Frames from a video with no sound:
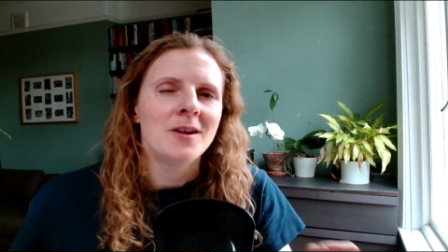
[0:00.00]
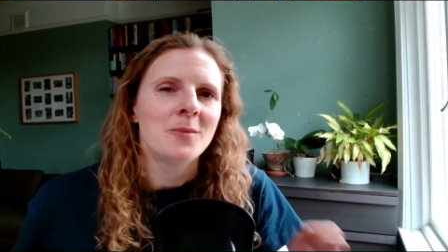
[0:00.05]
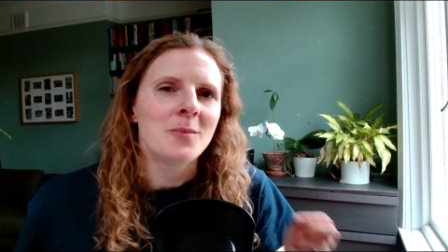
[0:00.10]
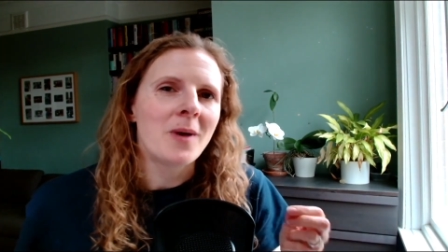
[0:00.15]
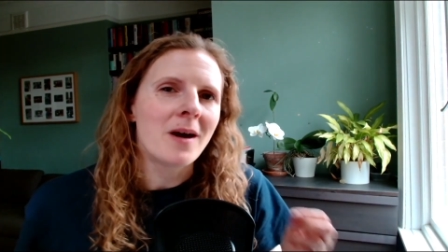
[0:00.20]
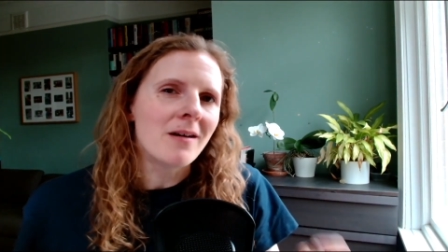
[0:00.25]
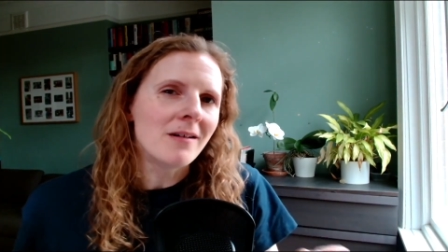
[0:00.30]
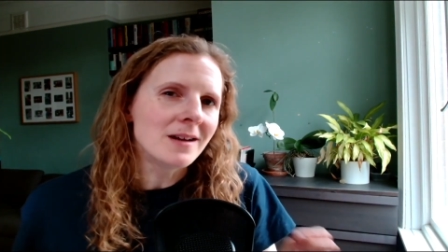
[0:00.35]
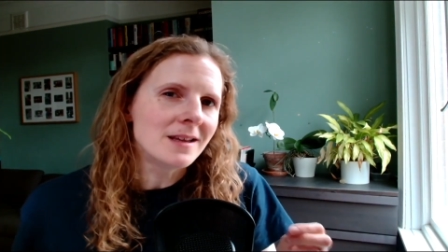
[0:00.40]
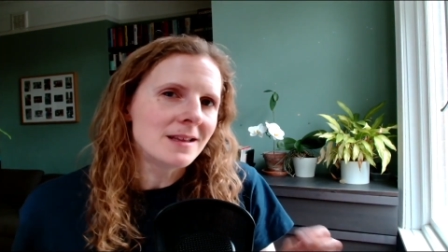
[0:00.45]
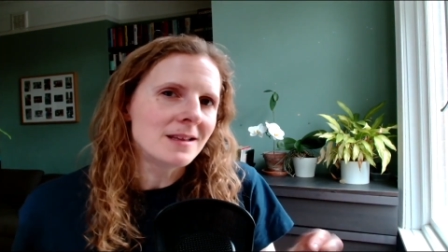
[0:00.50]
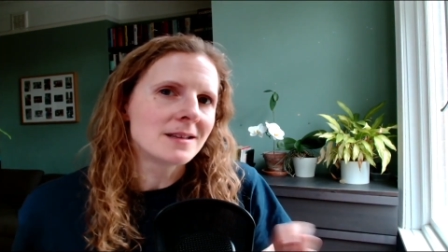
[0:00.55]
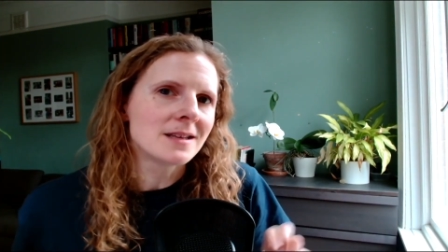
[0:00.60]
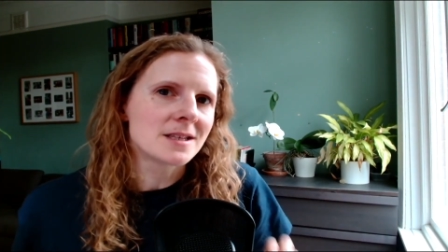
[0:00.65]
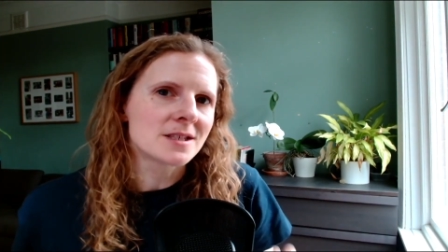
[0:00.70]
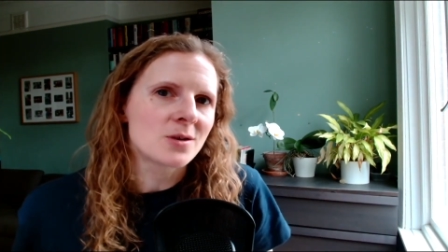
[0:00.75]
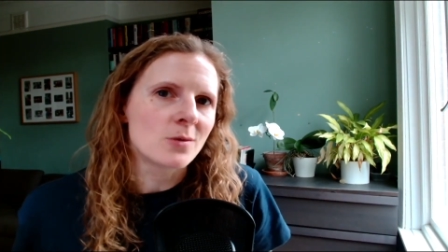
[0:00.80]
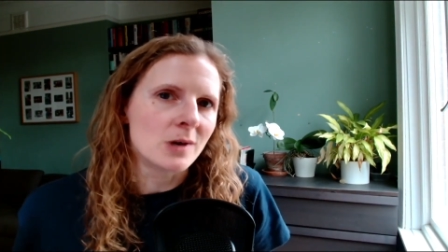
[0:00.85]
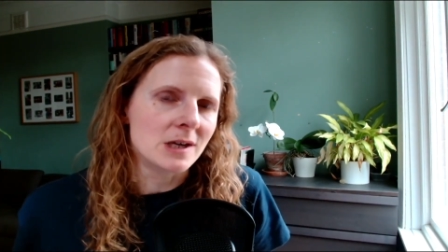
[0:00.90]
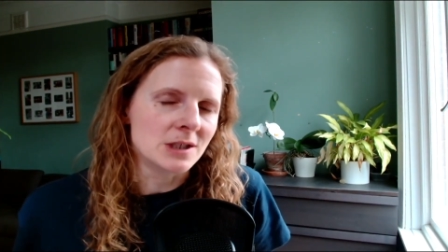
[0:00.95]
But I think
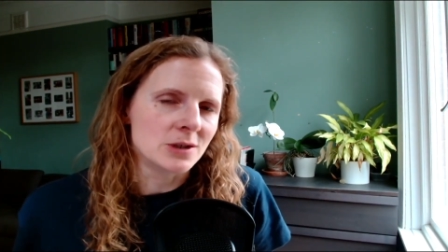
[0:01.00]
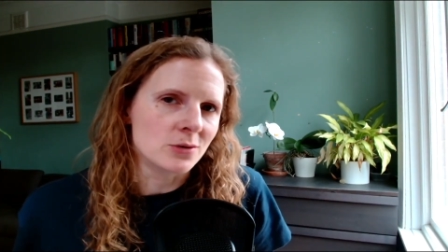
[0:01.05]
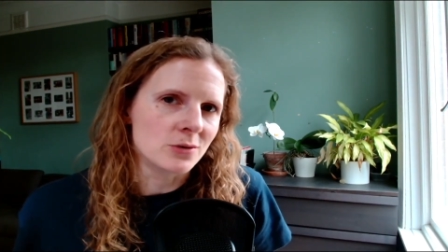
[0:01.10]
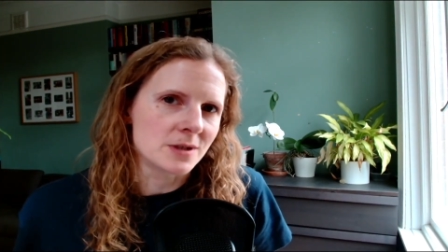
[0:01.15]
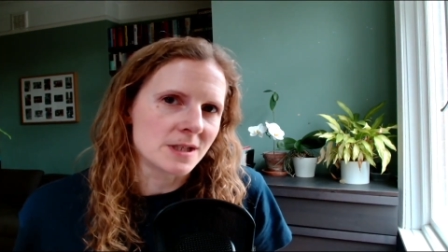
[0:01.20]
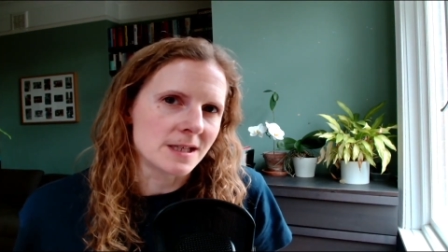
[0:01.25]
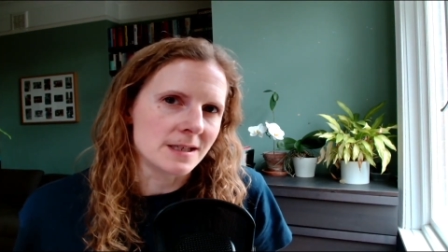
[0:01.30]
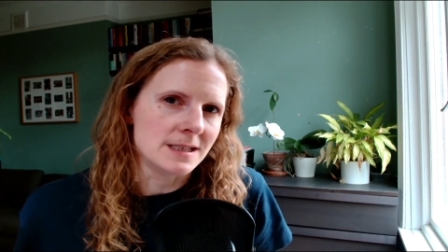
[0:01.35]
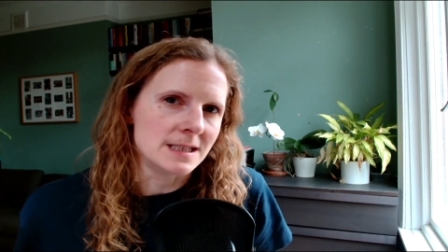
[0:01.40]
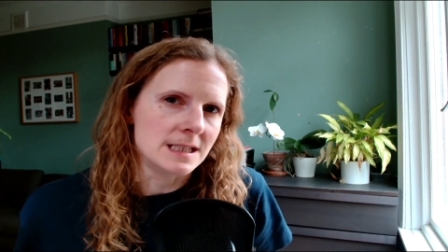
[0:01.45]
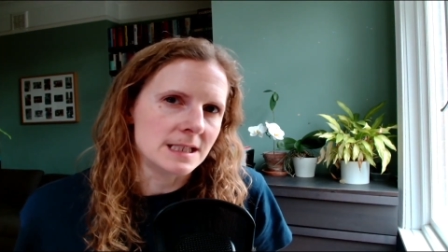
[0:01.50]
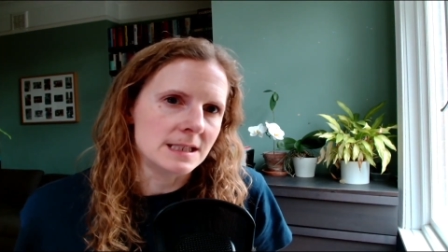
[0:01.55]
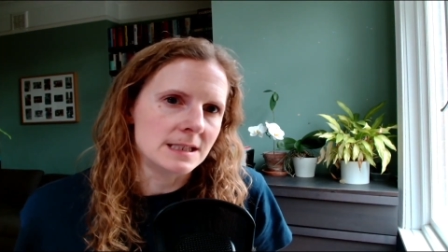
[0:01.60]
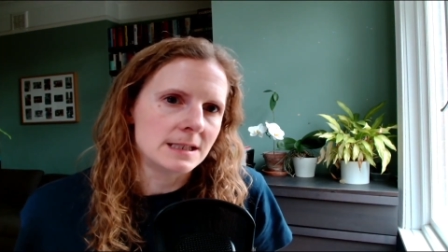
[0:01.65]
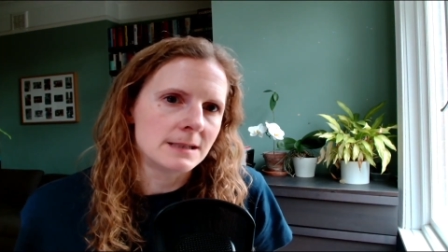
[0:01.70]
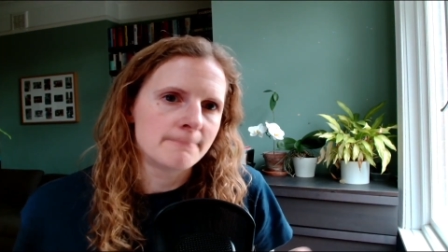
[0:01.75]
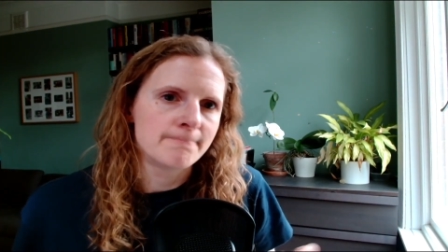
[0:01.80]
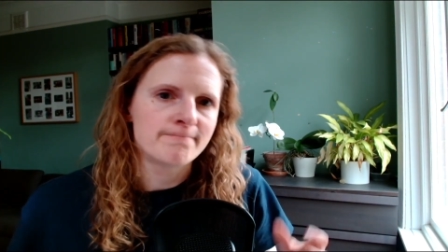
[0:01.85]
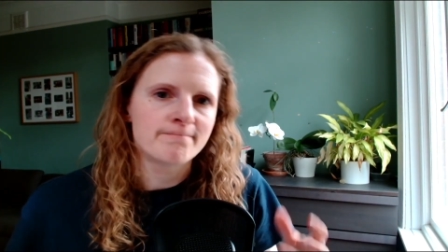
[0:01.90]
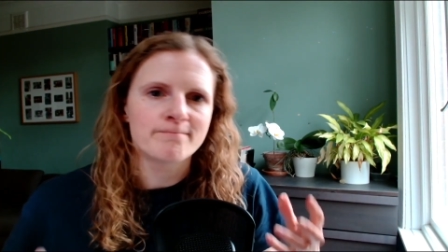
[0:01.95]
that's quite short-sighted.
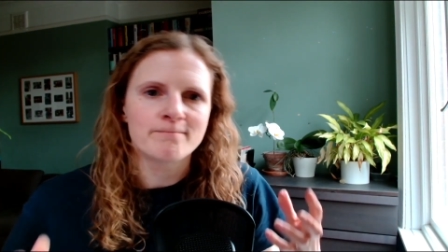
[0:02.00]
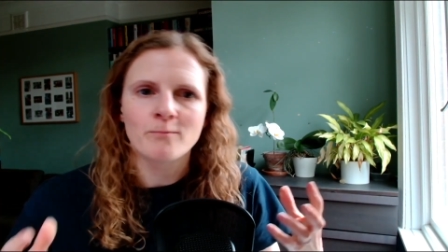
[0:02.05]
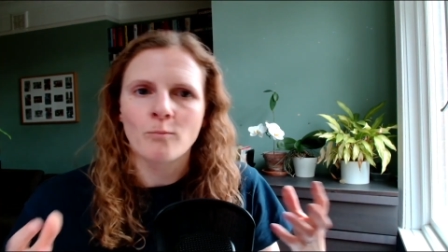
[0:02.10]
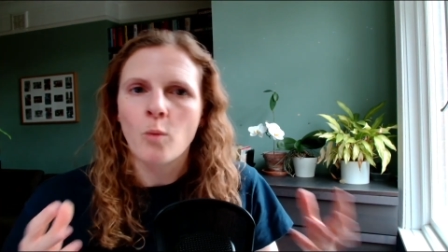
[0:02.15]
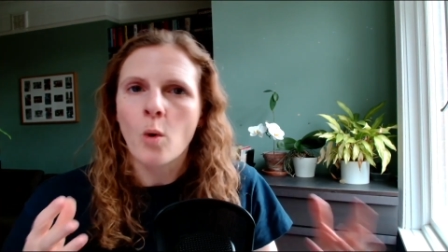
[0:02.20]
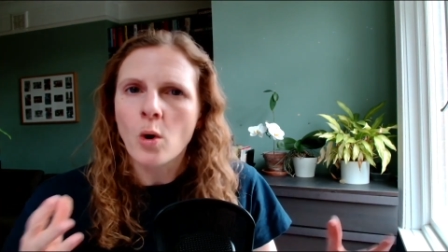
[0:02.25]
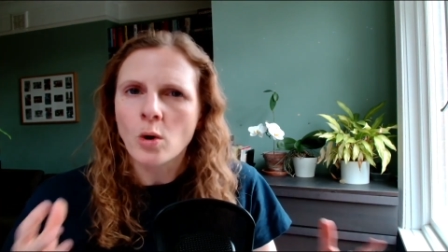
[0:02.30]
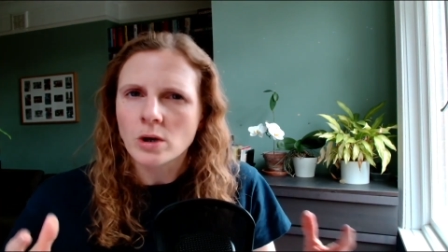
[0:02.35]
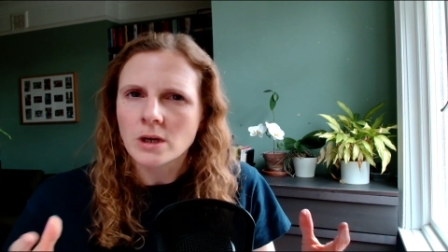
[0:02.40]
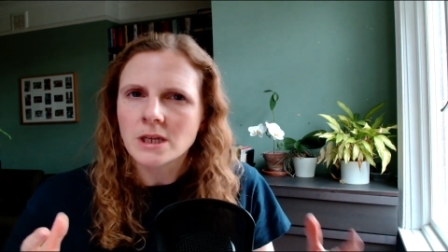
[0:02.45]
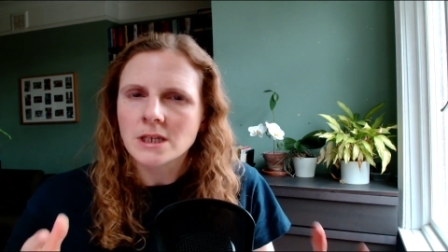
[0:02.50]
What